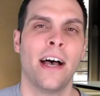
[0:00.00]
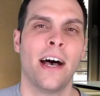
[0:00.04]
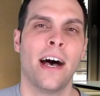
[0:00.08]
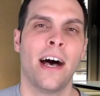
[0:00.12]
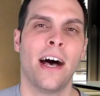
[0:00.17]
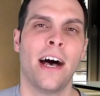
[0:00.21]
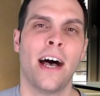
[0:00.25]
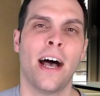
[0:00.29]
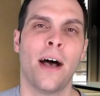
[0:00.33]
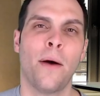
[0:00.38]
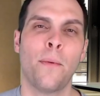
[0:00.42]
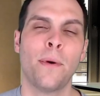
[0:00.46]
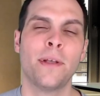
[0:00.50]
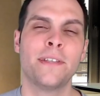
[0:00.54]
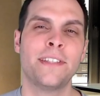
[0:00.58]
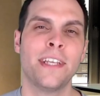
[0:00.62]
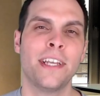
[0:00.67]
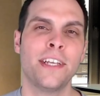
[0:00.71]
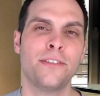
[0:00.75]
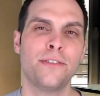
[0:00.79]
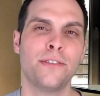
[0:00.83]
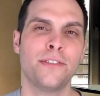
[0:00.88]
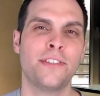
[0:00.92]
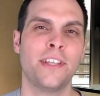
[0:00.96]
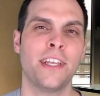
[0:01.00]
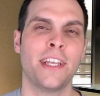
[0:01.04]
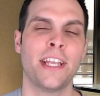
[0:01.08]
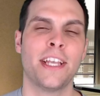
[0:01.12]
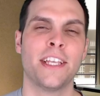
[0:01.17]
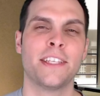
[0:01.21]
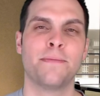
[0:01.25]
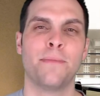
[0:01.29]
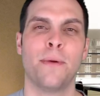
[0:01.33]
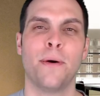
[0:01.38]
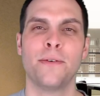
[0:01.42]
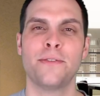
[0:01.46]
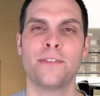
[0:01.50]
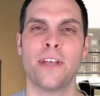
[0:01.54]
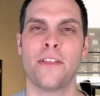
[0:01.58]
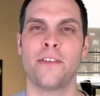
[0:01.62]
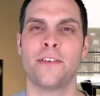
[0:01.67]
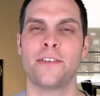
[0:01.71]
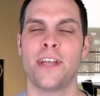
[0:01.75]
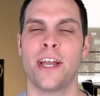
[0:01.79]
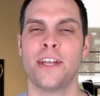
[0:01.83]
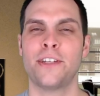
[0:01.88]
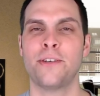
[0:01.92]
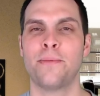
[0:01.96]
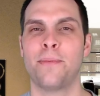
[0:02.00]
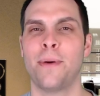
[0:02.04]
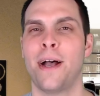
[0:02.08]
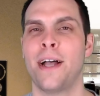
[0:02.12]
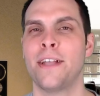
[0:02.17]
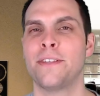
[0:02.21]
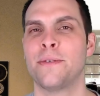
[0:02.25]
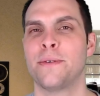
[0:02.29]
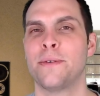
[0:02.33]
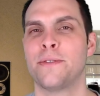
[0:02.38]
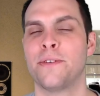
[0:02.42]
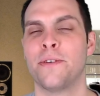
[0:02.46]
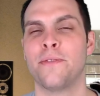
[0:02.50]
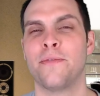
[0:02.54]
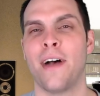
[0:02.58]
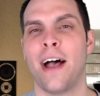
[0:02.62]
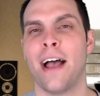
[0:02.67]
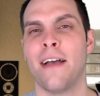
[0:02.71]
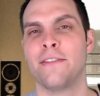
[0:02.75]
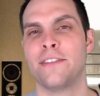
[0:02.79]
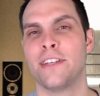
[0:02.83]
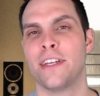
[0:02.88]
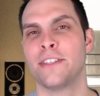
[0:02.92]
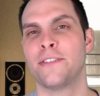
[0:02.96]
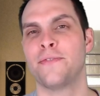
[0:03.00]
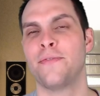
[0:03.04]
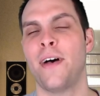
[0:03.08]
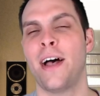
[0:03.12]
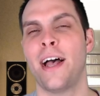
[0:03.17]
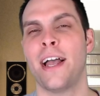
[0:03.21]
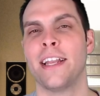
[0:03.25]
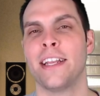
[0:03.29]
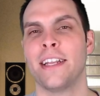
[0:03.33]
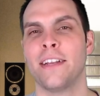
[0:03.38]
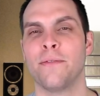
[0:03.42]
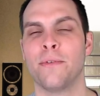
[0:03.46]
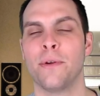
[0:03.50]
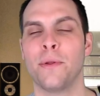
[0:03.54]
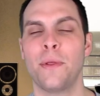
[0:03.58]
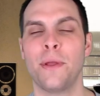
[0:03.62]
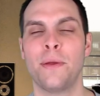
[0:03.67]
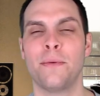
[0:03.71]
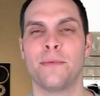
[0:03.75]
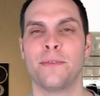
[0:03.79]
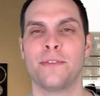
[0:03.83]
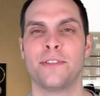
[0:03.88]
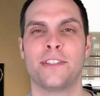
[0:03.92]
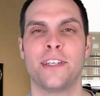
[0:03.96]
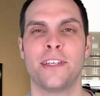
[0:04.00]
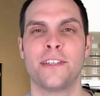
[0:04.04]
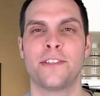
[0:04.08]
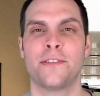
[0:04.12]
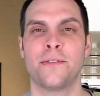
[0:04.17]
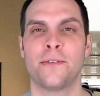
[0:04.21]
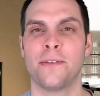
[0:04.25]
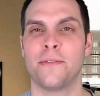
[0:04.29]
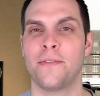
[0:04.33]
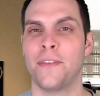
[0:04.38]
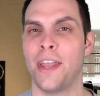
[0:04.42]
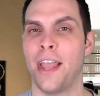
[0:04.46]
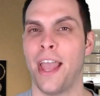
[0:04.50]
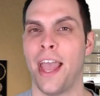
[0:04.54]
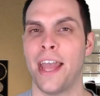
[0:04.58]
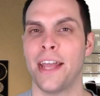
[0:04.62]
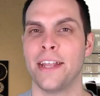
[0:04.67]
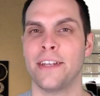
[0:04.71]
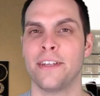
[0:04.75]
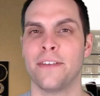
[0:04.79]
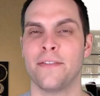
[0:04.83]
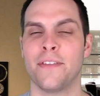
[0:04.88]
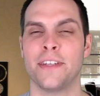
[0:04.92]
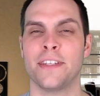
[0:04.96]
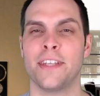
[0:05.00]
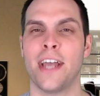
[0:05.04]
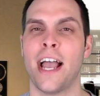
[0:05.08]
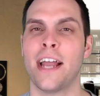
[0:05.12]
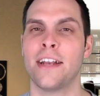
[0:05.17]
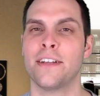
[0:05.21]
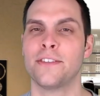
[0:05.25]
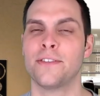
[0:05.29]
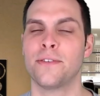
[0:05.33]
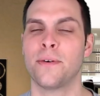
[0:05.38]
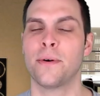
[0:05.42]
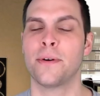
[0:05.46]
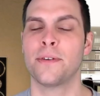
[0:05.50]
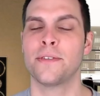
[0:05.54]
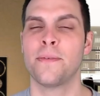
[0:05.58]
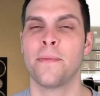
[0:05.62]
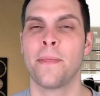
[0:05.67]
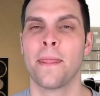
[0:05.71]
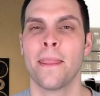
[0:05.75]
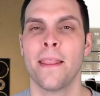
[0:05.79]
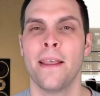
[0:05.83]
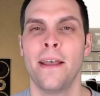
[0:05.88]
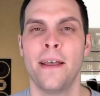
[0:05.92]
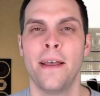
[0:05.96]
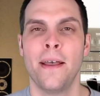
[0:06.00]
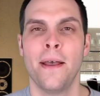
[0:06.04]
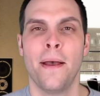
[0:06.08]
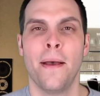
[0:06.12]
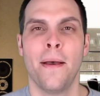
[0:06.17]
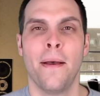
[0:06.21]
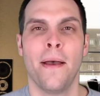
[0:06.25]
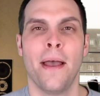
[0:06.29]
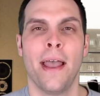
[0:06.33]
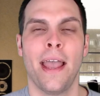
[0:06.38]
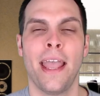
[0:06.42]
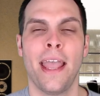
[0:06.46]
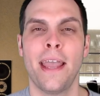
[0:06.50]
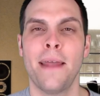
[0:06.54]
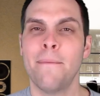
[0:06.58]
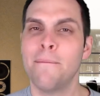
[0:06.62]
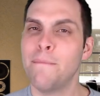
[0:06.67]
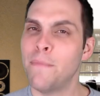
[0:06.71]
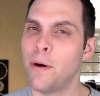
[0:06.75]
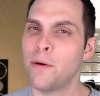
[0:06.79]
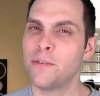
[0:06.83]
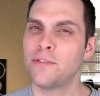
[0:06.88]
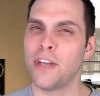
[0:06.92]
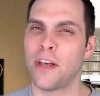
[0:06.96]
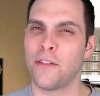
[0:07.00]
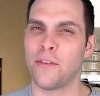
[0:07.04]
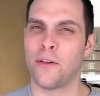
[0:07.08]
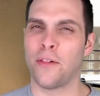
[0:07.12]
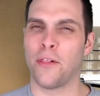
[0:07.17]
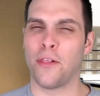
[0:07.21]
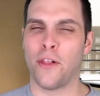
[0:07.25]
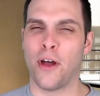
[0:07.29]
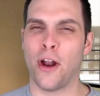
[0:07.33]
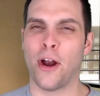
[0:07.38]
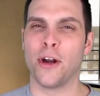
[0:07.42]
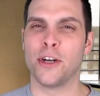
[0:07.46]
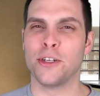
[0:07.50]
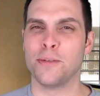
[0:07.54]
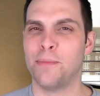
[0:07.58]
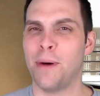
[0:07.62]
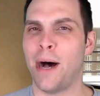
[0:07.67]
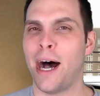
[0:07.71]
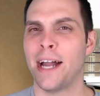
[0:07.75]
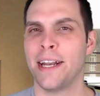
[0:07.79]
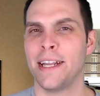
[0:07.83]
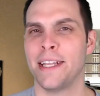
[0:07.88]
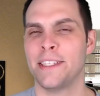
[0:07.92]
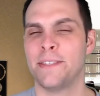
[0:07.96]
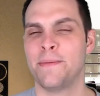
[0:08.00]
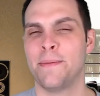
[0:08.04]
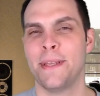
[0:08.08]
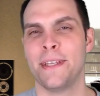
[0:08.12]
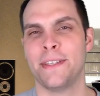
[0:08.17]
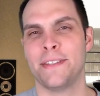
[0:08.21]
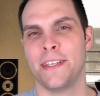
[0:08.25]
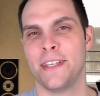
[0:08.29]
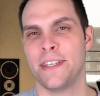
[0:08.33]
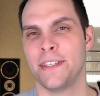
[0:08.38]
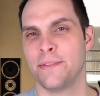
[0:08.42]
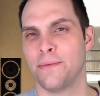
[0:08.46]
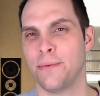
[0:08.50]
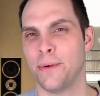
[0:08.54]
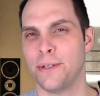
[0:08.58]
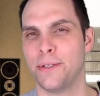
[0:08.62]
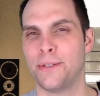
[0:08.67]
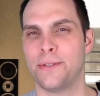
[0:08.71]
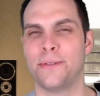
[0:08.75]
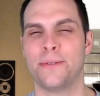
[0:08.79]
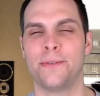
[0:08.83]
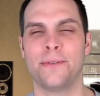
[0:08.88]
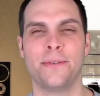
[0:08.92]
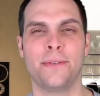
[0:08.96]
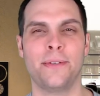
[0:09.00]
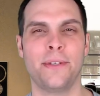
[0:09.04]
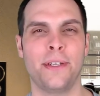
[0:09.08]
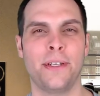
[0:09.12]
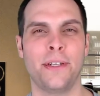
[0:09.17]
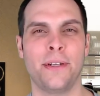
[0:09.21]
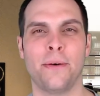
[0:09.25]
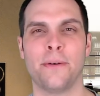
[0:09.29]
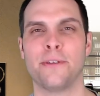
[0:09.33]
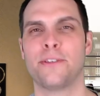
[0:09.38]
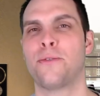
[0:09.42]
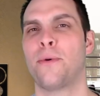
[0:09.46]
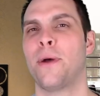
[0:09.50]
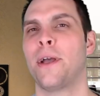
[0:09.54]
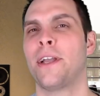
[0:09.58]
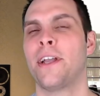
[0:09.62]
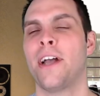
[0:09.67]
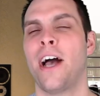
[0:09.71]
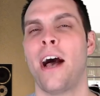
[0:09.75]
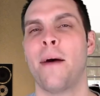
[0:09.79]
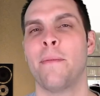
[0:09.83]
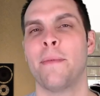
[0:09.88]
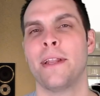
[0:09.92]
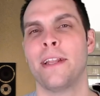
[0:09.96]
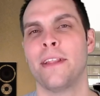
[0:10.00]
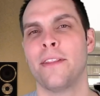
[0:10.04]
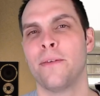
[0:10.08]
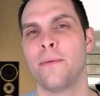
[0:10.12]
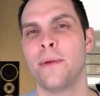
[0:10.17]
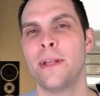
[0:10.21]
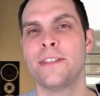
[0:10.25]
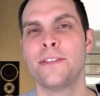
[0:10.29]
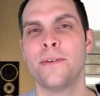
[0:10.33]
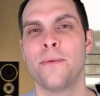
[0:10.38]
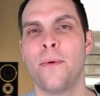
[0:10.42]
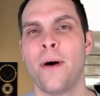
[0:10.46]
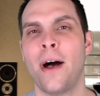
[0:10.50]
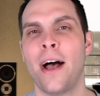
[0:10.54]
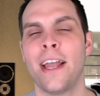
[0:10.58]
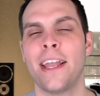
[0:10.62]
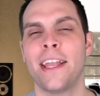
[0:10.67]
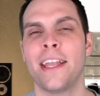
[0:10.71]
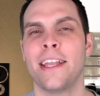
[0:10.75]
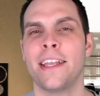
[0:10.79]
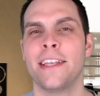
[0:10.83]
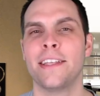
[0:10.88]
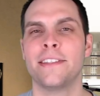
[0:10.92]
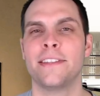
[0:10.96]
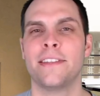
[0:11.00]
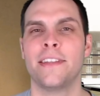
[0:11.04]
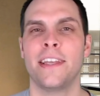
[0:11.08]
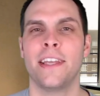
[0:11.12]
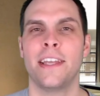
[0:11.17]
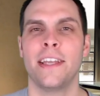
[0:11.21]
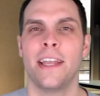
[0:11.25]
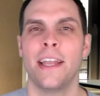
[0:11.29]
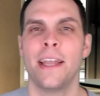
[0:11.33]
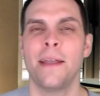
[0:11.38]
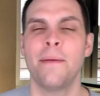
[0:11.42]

Uh, what's interesting is most other tetrapods would survive just fine. It really was just sort of the end of the dinosaurs and most other large-bodied species, which you know is quite common. And the reason why is the